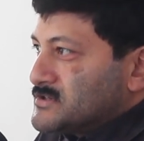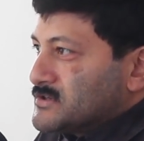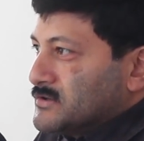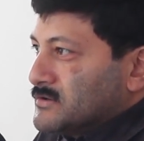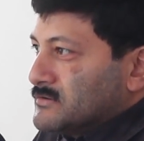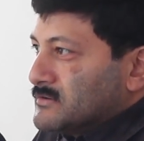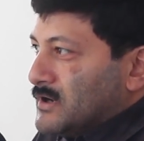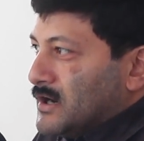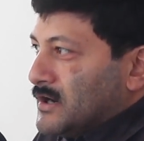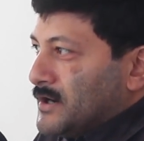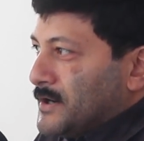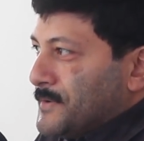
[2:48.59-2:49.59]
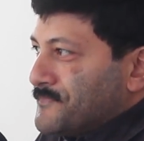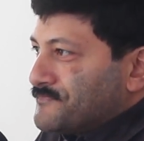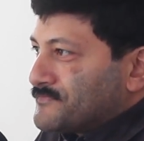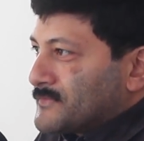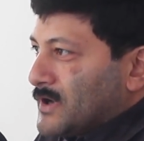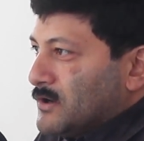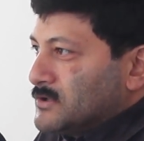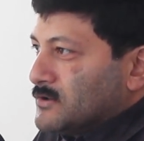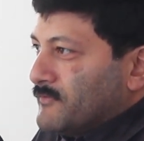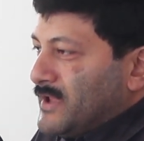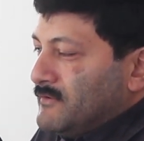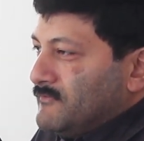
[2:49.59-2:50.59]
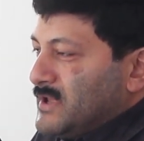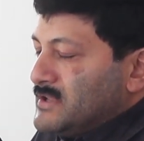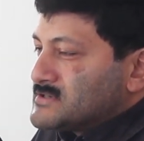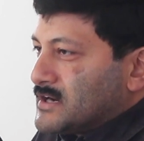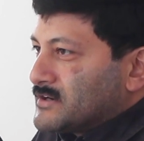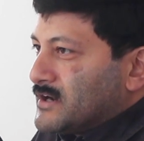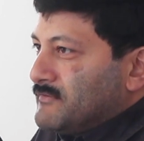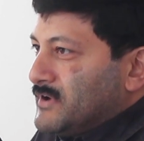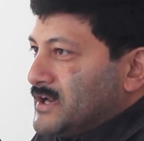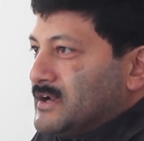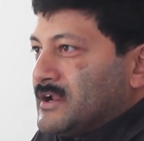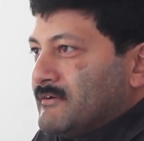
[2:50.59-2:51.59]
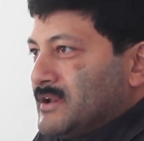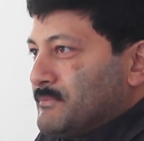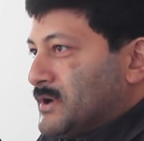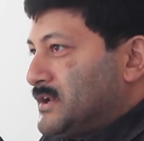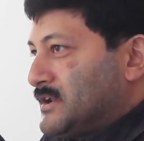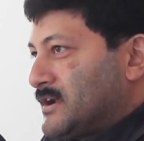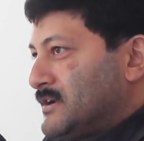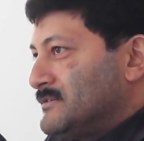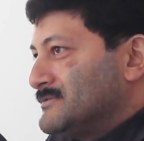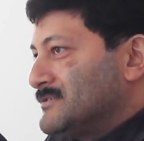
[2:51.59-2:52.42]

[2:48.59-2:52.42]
So although when we started, we didn't have any money, right?